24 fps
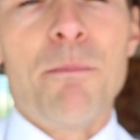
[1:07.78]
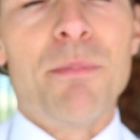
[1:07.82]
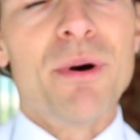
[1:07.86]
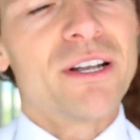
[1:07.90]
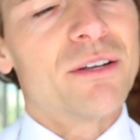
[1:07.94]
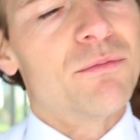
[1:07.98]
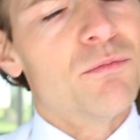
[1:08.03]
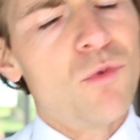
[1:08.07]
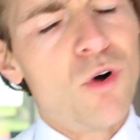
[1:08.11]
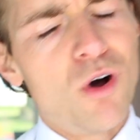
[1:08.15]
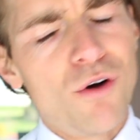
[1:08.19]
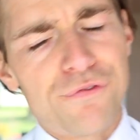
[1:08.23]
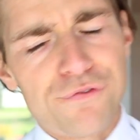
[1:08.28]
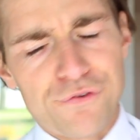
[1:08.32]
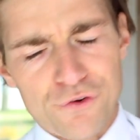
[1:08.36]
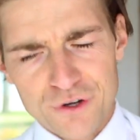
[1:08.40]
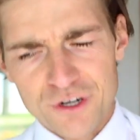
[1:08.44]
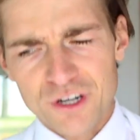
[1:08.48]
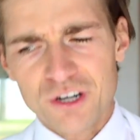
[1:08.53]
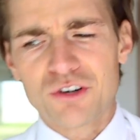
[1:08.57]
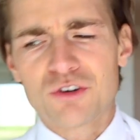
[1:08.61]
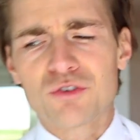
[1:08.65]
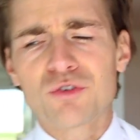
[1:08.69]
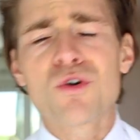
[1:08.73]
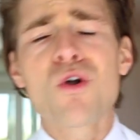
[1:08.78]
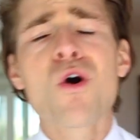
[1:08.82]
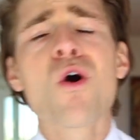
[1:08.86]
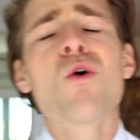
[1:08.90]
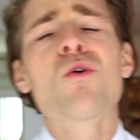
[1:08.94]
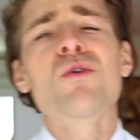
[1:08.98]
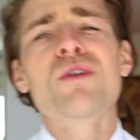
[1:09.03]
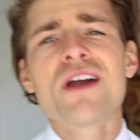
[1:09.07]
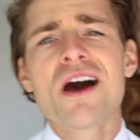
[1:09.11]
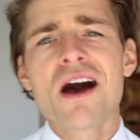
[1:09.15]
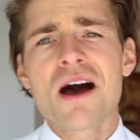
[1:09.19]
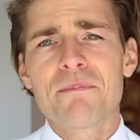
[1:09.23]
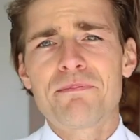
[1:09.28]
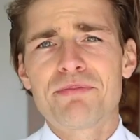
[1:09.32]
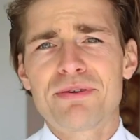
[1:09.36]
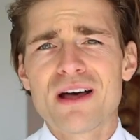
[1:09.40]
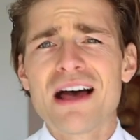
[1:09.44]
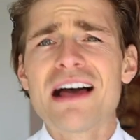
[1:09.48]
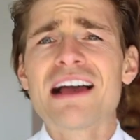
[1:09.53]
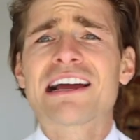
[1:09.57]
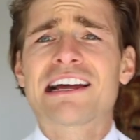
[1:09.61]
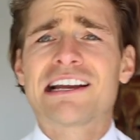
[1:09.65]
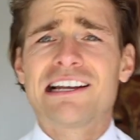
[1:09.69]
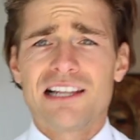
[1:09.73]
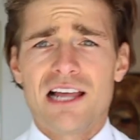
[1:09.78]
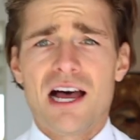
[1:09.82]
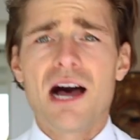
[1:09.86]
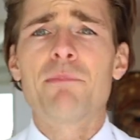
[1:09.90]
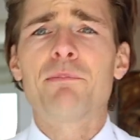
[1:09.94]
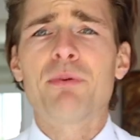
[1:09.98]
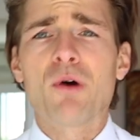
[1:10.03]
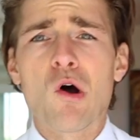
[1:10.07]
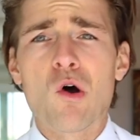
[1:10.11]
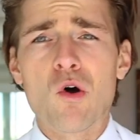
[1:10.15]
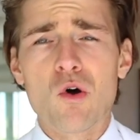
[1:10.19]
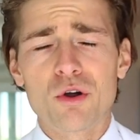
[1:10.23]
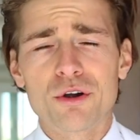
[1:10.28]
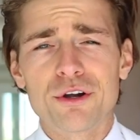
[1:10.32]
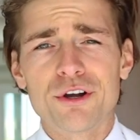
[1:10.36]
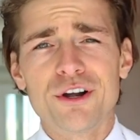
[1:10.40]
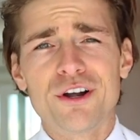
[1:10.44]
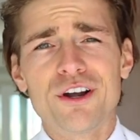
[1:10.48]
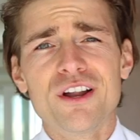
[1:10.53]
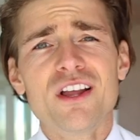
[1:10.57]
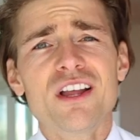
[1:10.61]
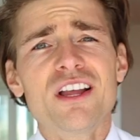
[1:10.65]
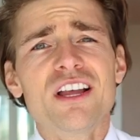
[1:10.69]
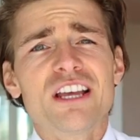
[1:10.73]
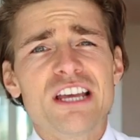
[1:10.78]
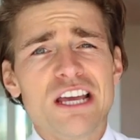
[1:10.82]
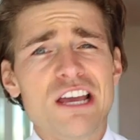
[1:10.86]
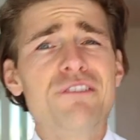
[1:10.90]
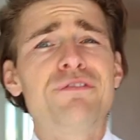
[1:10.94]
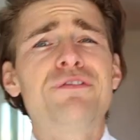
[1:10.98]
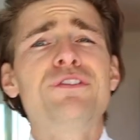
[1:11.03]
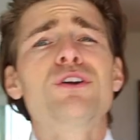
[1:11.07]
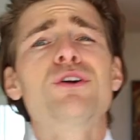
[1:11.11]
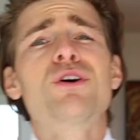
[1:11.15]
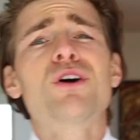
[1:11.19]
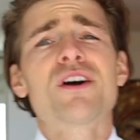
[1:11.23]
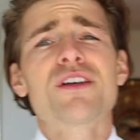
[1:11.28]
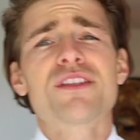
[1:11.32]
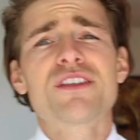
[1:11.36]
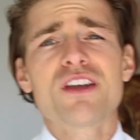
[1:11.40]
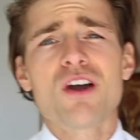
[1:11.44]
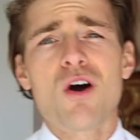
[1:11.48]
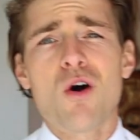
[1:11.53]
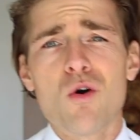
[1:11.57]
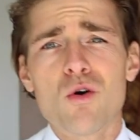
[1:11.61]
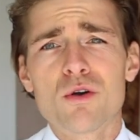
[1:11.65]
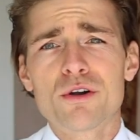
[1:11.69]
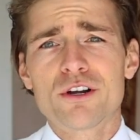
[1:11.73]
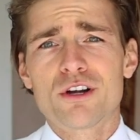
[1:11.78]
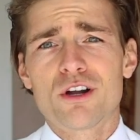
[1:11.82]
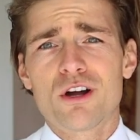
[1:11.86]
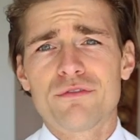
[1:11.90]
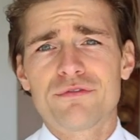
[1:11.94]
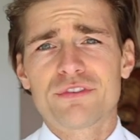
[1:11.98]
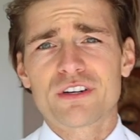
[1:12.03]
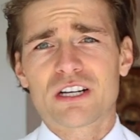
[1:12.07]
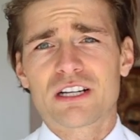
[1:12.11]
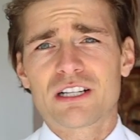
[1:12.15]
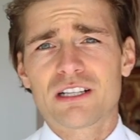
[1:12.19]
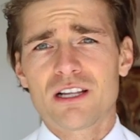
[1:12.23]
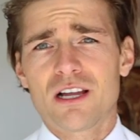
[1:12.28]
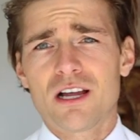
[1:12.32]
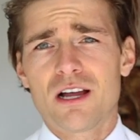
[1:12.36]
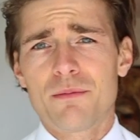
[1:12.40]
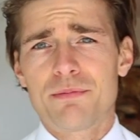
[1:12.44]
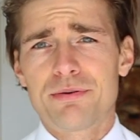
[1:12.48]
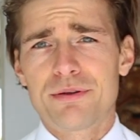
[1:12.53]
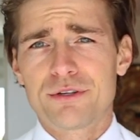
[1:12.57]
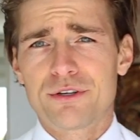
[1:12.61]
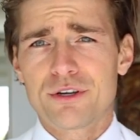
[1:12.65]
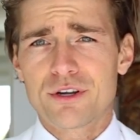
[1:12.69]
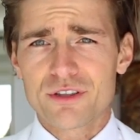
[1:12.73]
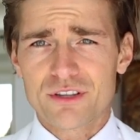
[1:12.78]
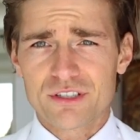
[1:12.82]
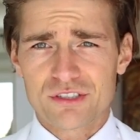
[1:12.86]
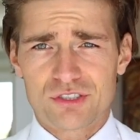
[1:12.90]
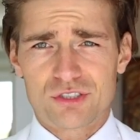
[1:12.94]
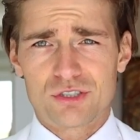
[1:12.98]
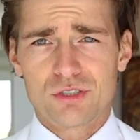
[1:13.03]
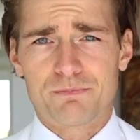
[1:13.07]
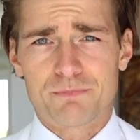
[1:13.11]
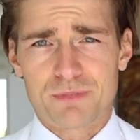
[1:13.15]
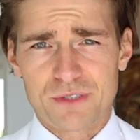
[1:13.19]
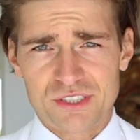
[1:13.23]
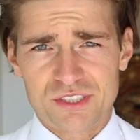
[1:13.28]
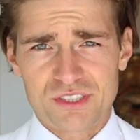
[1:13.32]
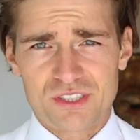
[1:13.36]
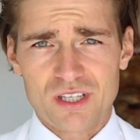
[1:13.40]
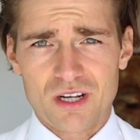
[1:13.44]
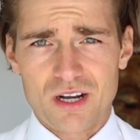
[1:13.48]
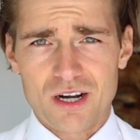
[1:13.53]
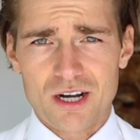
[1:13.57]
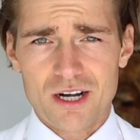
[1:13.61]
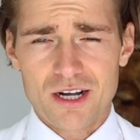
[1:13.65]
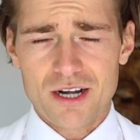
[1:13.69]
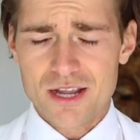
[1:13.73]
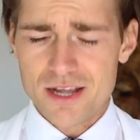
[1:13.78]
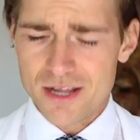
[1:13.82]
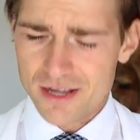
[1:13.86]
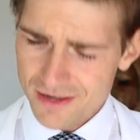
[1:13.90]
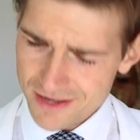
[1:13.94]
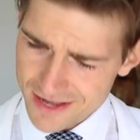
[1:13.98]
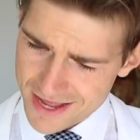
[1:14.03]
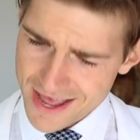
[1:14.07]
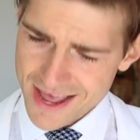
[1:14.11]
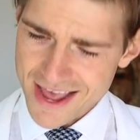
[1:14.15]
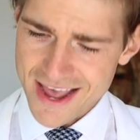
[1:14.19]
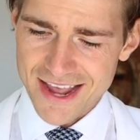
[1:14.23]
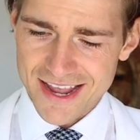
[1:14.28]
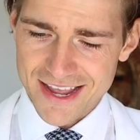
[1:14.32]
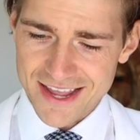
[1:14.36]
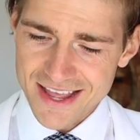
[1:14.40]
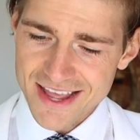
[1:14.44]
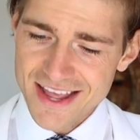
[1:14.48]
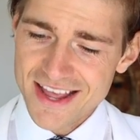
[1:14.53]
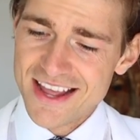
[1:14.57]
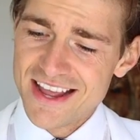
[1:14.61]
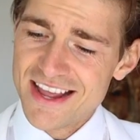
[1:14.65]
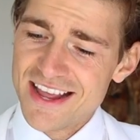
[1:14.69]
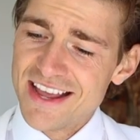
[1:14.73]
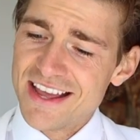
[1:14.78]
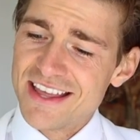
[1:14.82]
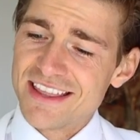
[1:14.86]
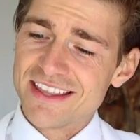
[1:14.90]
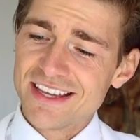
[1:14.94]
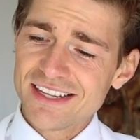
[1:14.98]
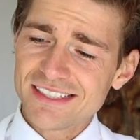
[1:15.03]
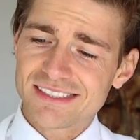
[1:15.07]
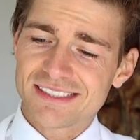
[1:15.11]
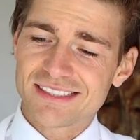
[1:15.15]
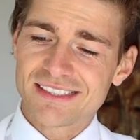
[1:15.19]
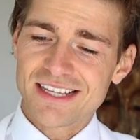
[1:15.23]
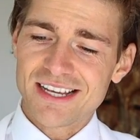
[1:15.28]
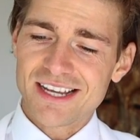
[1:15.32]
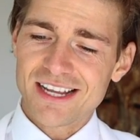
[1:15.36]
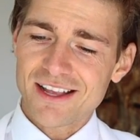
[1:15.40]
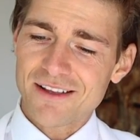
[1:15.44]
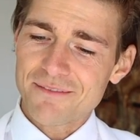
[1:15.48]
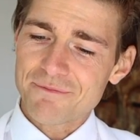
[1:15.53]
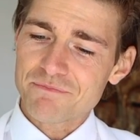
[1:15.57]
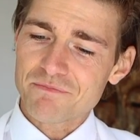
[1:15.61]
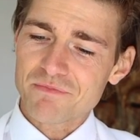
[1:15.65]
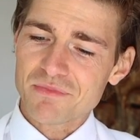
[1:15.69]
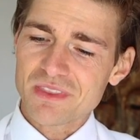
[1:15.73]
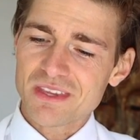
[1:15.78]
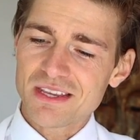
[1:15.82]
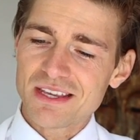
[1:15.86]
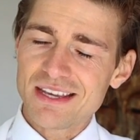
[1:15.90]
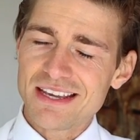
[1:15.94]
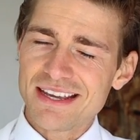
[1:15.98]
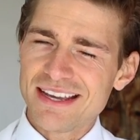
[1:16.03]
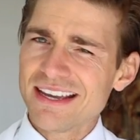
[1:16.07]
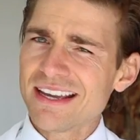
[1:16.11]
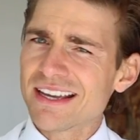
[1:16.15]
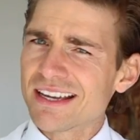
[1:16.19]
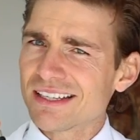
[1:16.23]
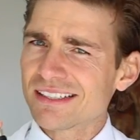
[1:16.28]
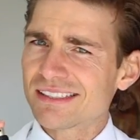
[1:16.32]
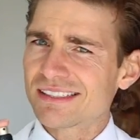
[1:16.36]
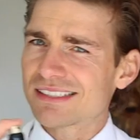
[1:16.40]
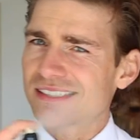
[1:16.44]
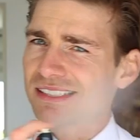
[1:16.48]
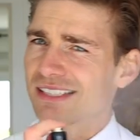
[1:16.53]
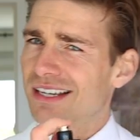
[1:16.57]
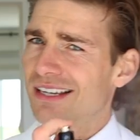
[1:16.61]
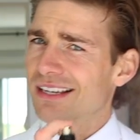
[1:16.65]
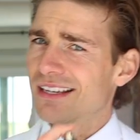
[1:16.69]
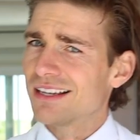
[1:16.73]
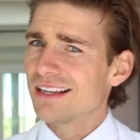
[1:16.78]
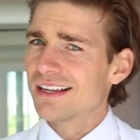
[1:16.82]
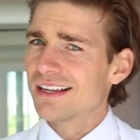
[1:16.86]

but more for a grown up club owner. If you are the owner of a club, you're the superstar, Okay, this thing is,